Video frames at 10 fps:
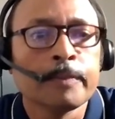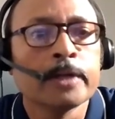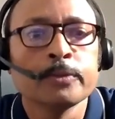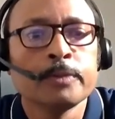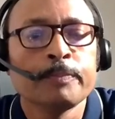
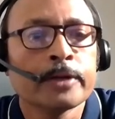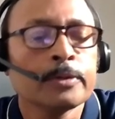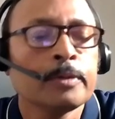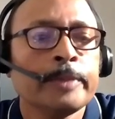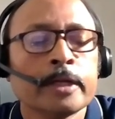part
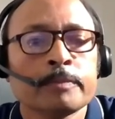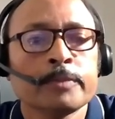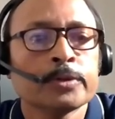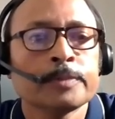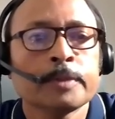will be done.
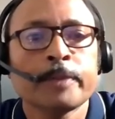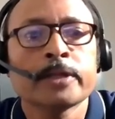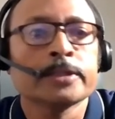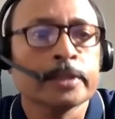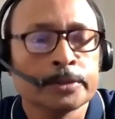Both of the
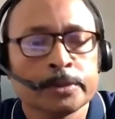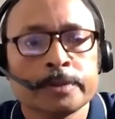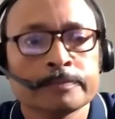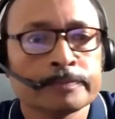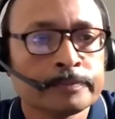parts actually.